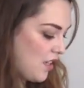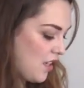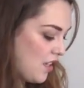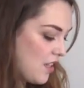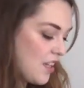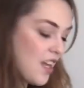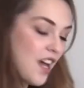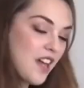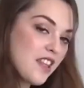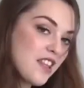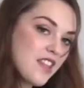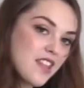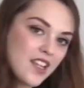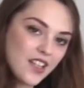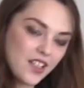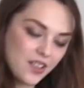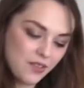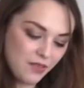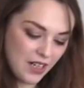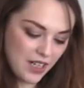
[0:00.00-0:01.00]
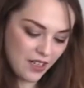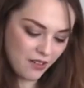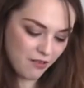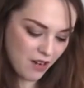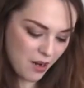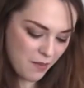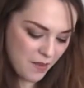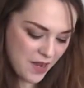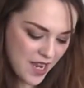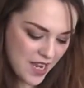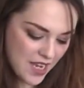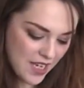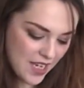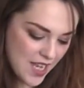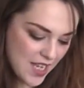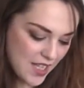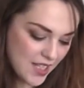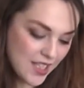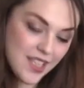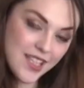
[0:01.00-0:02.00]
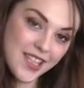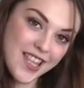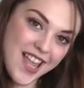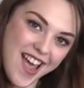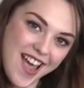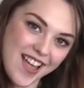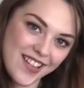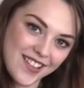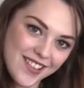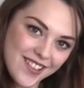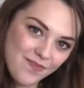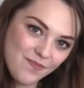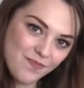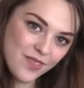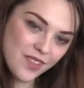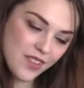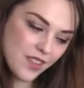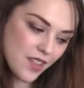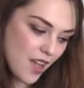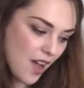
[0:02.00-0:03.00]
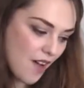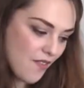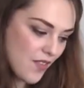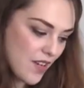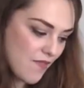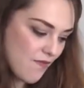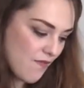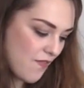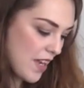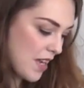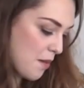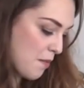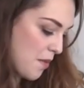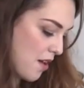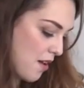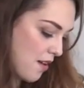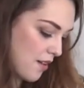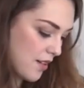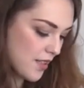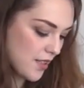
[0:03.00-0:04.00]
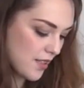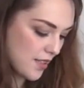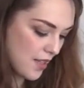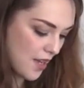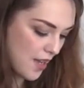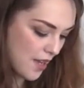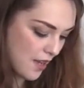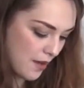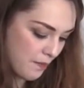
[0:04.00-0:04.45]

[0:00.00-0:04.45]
The other thing that's really grubby is this, covered in finger marks.